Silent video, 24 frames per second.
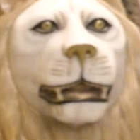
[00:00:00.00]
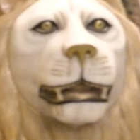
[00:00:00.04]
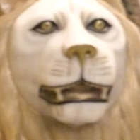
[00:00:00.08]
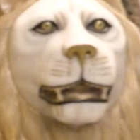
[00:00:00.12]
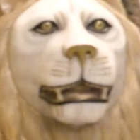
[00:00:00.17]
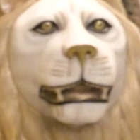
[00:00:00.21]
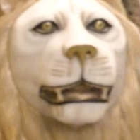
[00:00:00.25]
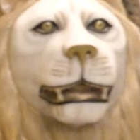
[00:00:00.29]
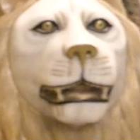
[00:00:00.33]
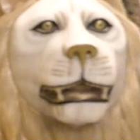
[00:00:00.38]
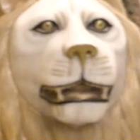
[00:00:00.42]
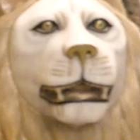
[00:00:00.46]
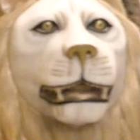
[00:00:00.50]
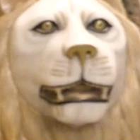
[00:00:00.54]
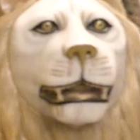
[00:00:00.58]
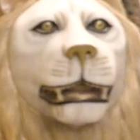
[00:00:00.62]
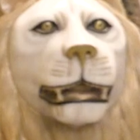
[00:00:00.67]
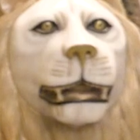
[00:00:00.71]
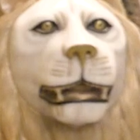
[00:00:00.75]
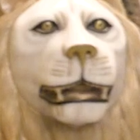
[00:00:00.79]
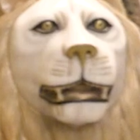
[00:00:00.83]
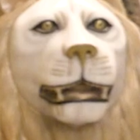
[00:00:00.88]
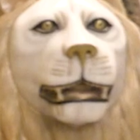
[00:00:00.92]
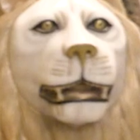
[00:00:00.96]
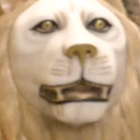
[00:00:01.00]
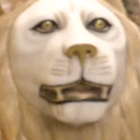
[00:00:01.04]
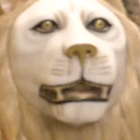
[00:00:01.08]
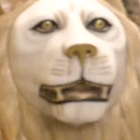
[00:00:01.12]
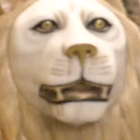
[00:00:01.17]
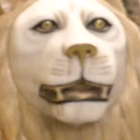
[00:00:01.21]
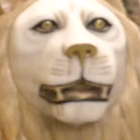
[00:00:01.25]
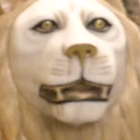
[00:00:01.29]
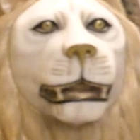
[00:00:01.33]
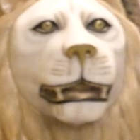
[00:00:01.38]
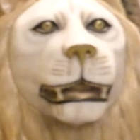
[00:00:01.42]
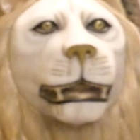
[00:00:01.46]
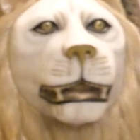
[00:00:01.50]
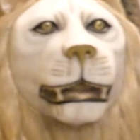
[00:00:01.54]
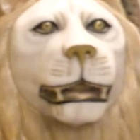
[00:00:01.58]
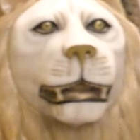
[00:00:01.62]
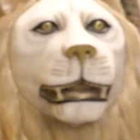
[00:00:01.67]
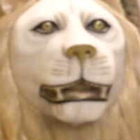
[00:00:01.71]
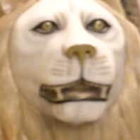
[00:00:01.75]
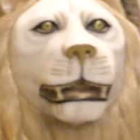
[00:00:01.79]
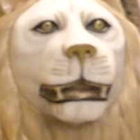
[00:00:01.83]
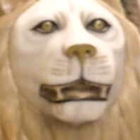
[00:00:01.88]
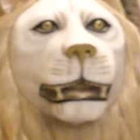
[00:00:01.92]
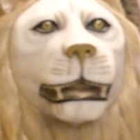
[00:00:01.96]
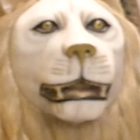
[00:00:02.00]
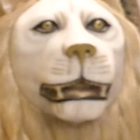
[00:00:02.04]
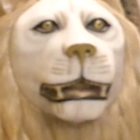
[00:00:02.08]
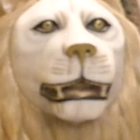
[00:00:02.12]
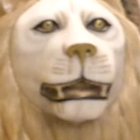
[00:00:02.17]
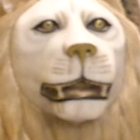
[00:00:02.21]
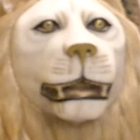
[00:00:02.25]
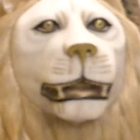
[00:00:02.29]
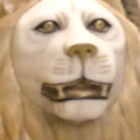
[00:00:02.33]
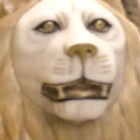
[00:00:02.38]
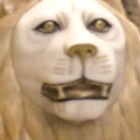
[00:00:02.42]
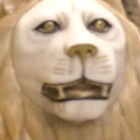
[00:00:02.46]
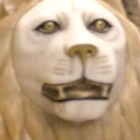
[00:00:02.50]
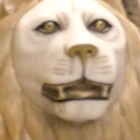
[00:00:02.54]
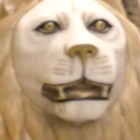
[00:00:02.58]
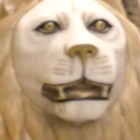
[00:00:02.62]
(not speaking)